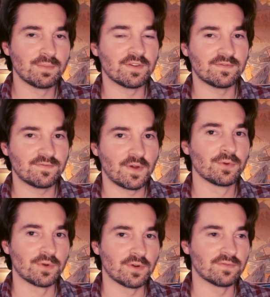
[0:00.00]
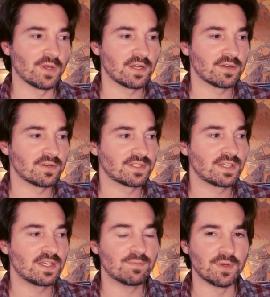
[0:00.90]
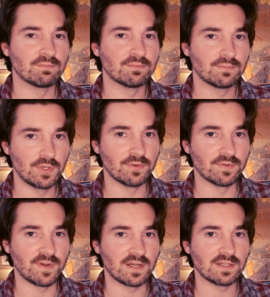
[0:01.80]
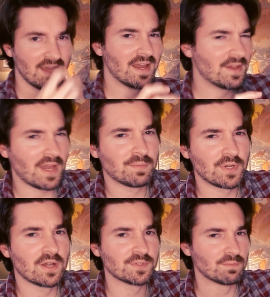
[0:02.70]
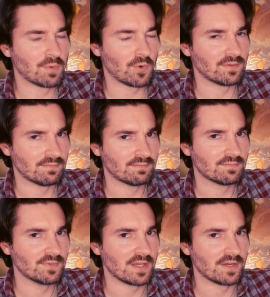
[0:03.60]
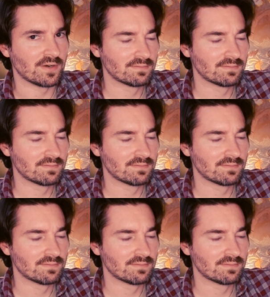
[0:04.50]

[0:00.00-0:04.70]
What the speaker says: in a folder of layers to keep them unified. And that becomes important later.